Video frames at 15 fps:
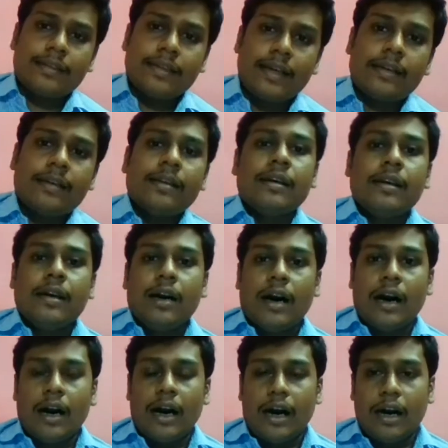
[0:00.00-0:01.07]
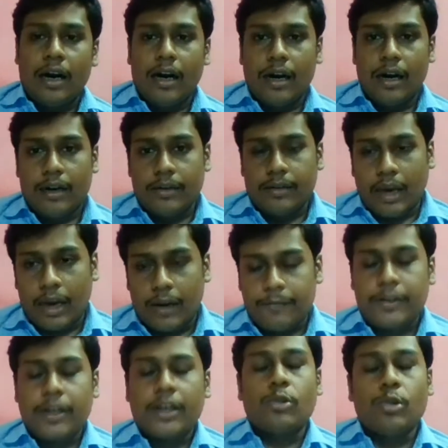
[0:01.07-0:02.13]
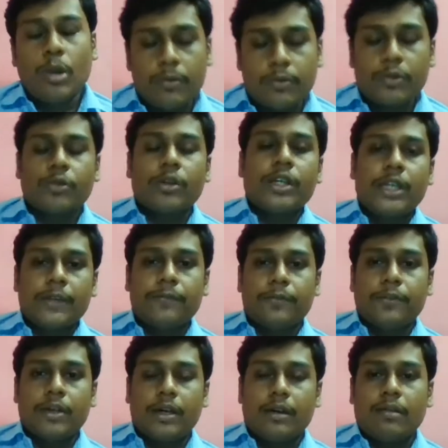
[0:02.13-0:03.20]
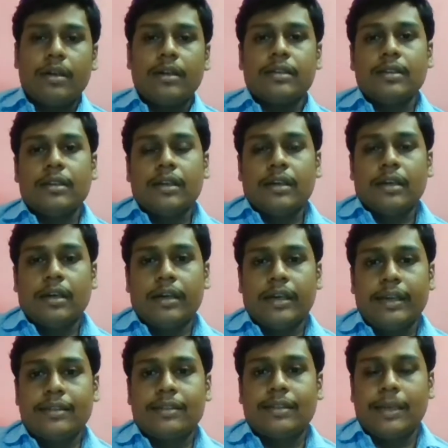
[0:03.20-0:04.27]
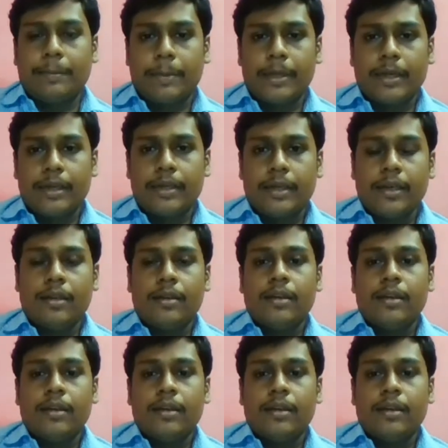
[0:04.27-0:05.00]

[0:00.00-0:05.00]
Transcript: that after 12 to 24 hours it's separated